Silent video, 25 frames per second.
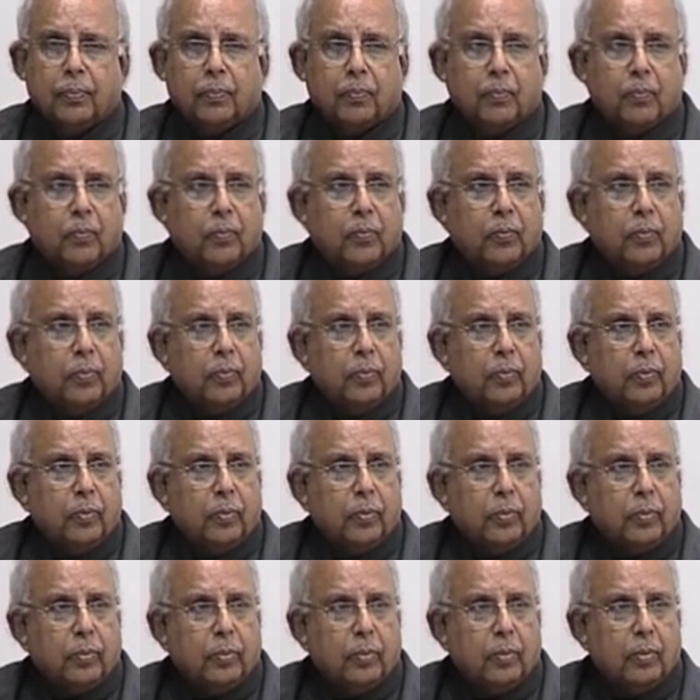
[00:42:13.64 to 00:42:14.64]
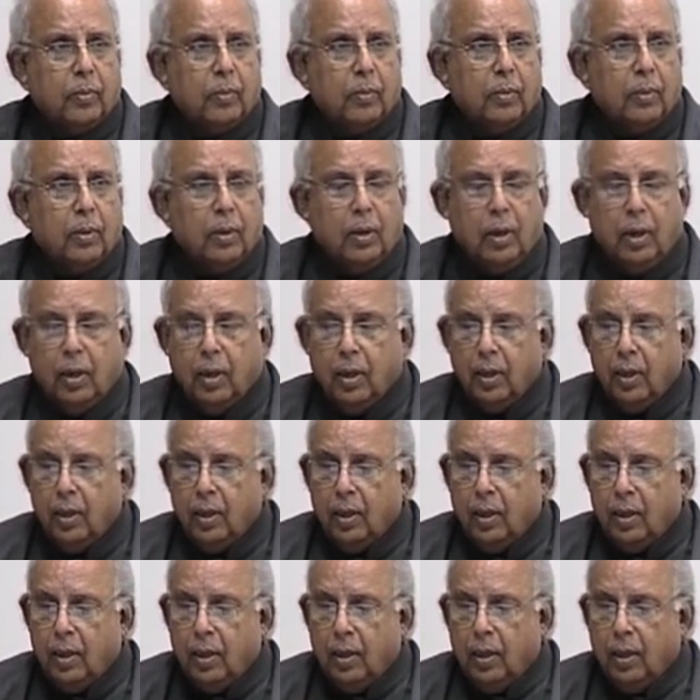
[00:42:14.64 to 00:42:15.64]

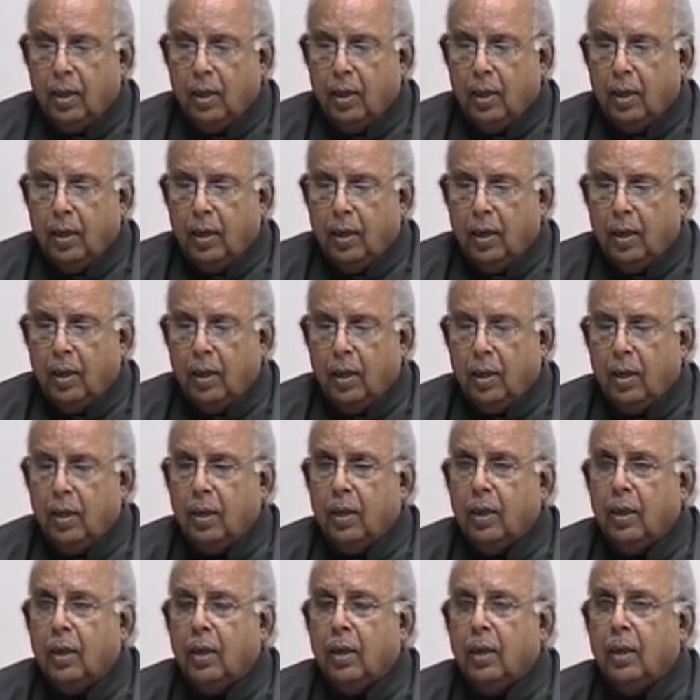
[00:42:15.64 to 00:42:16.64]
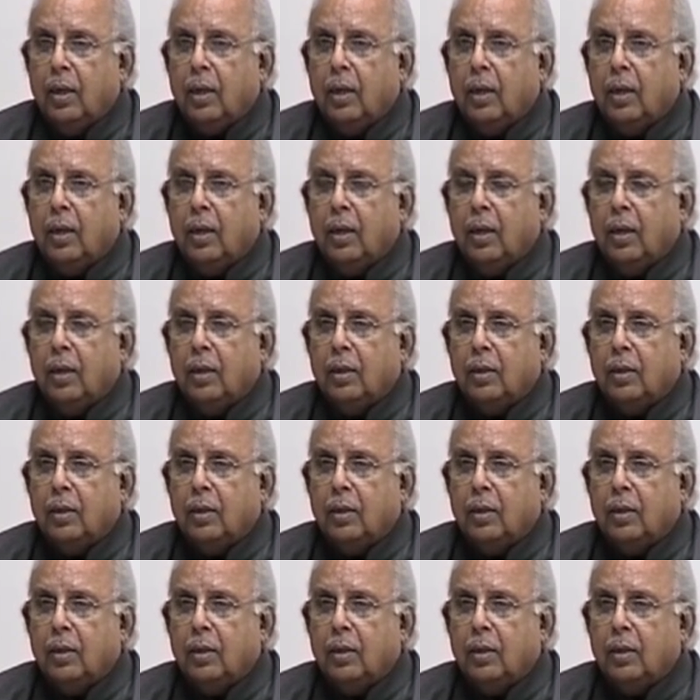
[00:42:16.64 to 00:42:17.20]
No one is speaking in this clip.